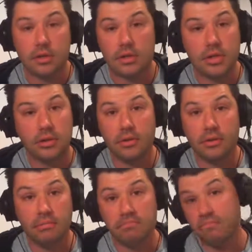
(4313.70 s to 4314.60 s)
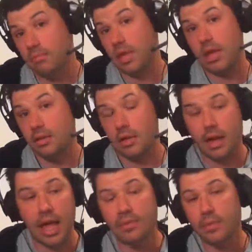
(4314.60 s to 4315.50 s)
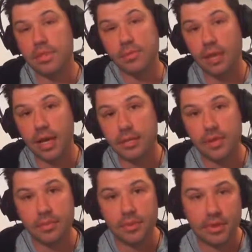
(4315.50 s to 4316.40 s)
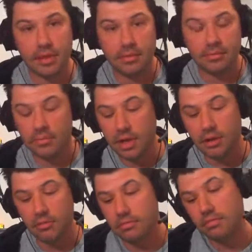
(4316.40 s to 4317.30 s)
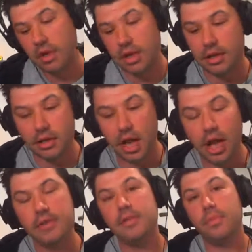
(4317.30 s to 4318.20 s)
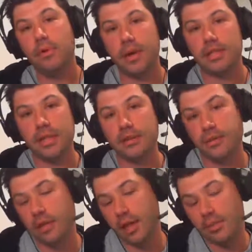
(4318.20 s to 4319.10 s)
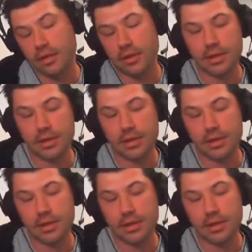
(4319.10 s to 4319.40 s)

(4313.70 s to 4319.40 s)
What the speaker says: So yeah, and have them supplied to people so that I can kind of support myself through that method.